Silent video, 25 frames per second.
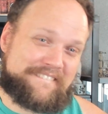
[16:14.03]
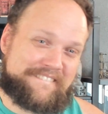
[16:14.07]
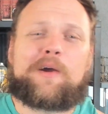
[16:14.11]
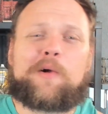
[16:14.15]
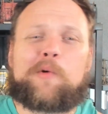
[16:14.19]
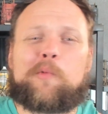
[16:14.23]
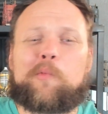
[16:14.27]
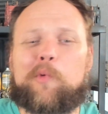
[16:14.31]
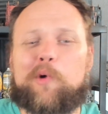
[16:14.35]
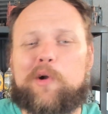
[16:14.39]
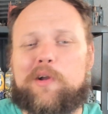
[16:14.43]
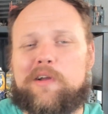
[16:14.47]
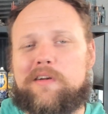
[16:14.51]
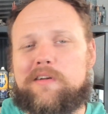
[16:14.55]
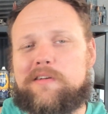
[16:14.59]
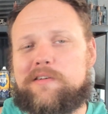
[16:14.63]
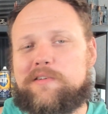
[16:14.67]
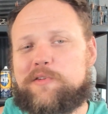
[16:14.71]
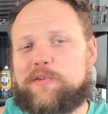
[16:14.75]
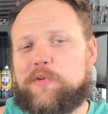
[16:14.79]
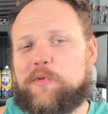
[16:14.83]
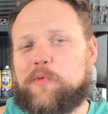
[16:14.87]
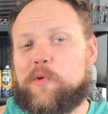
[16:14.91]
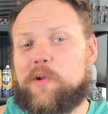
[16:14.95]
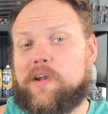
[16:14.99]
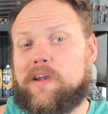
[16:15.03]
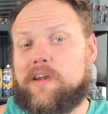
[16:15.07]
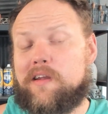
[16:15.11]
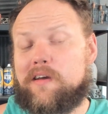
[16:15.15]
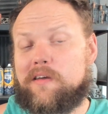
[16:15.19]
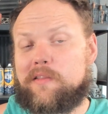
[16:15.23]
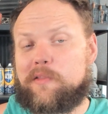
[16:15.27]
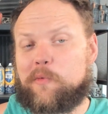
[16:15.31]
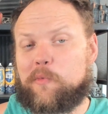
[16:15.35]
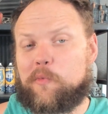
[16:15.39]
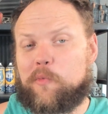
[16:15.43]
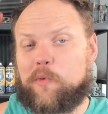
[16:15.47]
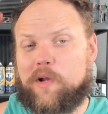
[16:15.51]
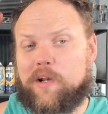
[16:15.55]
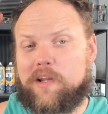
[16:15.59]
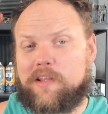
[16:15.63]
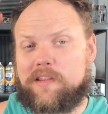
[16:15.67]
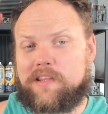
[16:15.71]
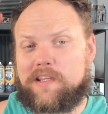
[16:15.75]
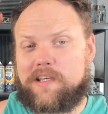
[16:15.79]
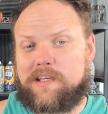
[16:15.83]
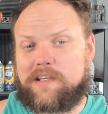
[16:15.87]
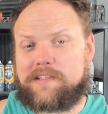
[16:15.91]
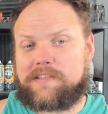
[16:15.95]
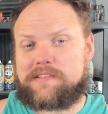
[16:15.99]
We're going to do another one of
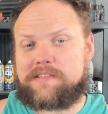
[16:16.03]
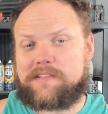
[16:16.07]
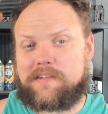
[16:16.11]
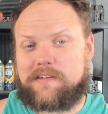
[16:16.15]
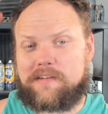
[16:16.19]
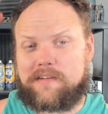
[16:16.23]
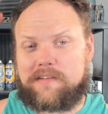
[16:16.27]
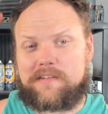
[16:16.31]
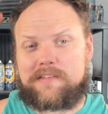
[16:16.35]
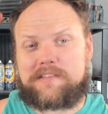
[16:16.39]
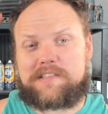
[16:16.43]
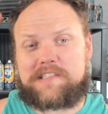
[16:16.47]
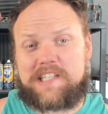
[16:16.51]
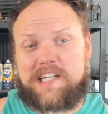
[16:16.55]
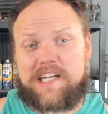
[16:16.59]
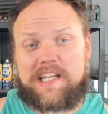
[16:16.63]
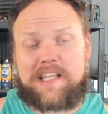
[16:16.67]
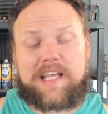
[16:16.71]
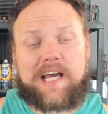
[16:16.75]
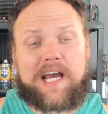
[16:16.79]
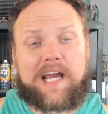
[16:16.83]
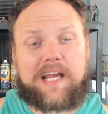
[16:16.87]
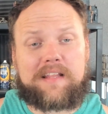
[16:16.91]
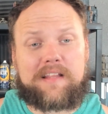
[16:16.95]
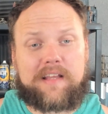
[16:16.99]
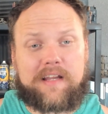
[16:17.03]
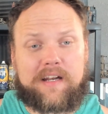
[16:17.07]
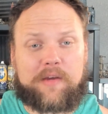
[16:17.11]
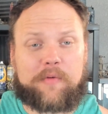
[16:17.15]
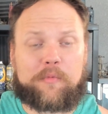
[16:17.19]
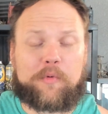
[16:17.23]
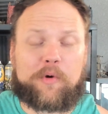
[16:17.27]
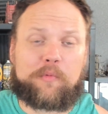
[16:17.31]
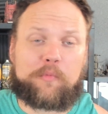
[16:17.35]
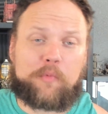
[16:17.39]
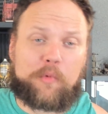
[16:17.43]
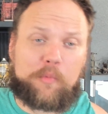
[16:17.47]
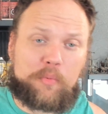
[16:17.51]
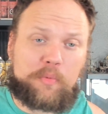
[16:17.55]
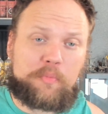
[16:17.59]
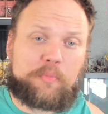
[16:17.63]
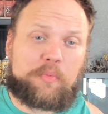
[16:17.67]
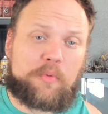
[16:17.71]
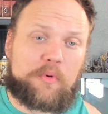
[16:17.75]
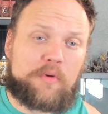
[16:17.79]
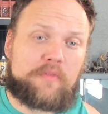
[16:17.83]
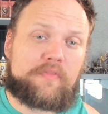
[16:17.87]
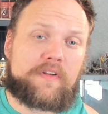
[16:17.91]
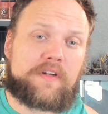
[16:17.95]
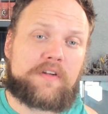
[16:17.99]
these, another Zenith highlighting one. We'll be
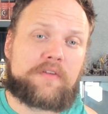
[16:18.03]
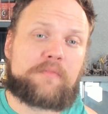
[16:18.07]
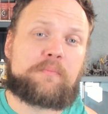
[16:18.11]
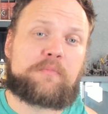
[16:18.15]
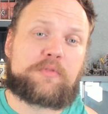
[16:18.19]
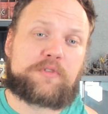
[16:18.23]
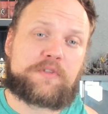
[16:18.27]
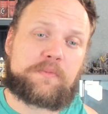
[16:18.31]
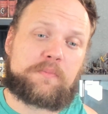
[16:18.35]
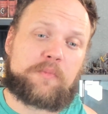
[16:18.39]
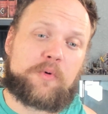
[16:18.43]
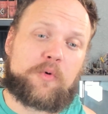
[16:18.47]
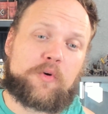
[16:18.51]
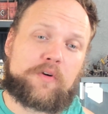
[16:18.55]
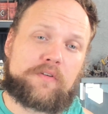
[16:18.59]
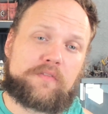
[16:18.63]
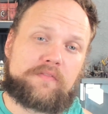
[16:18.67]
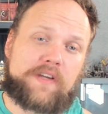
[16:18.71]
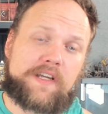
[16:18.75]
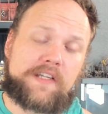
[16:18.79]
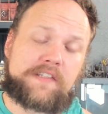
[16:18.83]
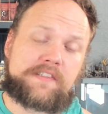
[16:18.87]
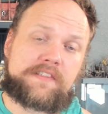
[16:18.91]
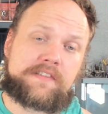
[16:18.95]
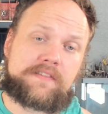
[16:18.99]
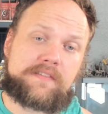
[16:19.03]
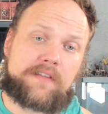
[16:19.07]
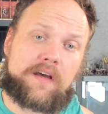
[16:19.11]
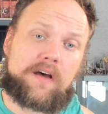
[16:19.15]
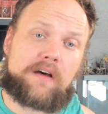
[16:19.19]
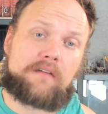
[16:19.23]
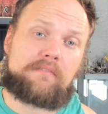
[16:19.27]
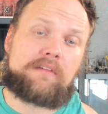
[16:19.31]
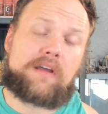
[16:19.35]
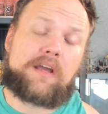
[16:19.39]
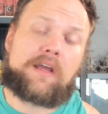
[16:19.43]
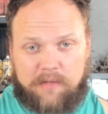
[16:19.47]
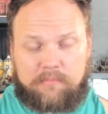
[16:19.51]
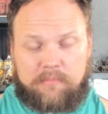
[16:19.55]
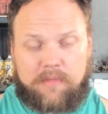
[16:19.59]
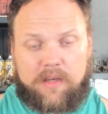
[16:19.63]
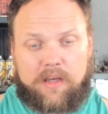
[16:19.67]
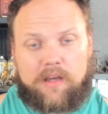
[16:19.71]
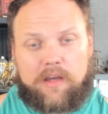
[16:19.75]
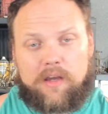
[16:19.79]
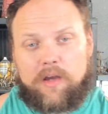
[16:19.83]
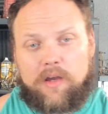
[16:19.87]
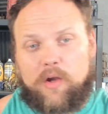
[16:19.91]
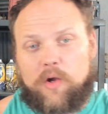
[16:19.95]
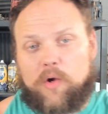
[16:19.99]
moving to some more advanced stuff.
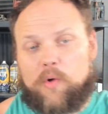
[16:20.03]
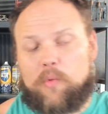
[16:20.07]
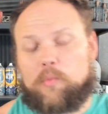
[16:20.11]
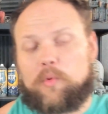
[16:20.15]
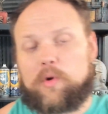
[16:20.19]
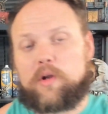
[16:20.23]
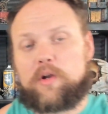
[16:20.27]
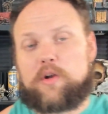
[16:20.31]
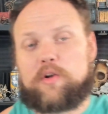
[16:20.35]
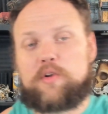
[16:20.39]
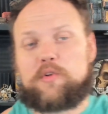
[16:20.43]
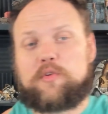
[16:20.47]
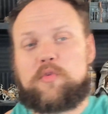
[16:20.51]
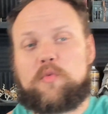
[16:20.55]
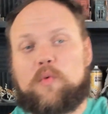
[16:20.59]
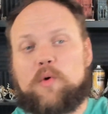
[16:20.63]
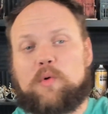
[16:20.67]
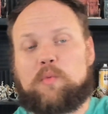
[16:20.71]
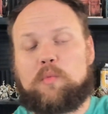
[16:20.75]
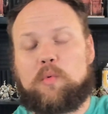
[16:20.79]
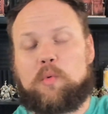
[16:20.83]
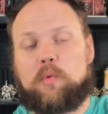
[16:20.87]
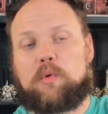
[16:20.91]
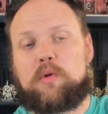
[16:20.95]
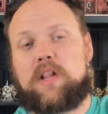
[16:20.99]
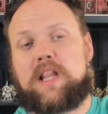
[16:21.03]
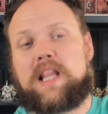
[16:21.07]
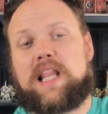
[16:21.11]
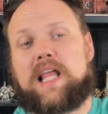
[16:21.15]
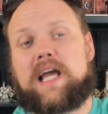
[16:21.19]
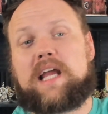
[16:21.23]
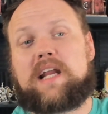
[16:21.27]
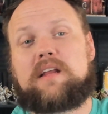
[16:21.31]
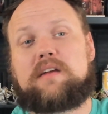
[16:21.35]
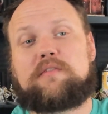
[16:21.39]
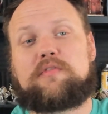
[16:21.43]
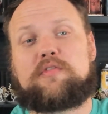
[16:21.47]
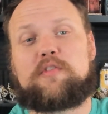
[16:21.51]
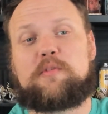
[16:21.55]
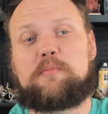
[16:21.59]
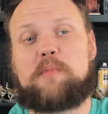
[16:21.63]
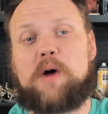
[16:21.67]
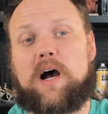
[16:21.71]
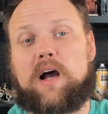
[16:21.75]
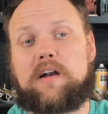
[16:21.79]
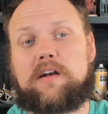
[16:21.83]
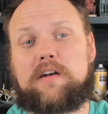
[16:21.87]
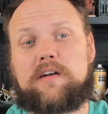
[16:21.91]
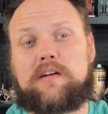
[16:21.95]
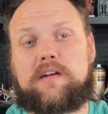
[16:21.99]
We're going to do one where we're lighting from
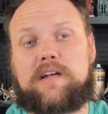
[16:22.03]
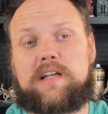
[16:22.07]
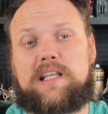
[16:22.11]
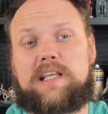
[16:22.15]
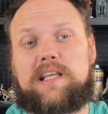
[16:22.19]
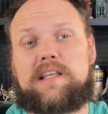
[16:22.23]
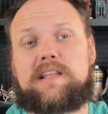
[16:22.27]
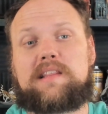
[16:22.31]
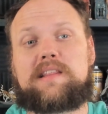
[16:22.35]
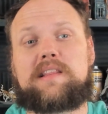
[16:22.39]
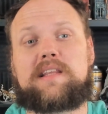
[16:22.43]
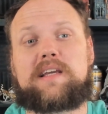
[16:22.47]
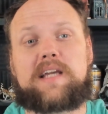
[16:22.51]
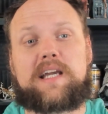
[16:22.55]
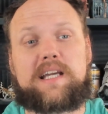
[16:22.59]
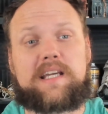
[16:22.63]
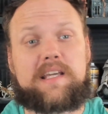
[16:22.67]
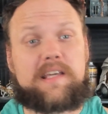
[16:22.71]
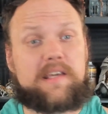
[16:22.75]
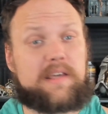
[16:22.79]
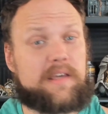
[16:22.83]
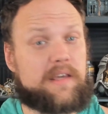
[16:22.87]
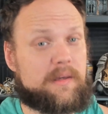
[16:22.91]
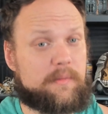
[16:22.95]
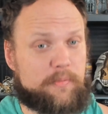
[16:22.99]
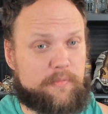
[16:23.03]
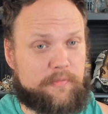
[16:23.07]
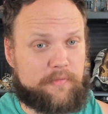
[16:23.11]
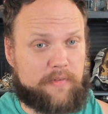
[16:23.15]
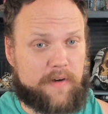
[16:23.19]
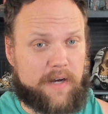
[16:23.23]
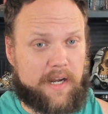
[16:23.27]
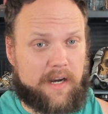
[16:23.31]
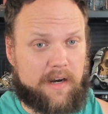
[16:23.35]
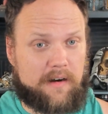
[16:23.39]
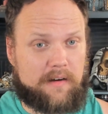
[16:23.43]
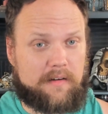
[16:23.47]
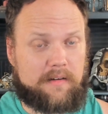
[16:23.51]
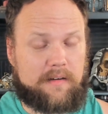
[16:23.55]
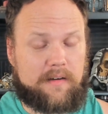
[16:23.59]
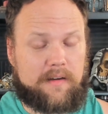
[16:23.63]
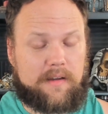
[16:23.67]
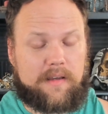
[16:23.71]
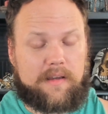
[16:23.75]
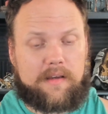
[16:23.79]
underneath like a campfire.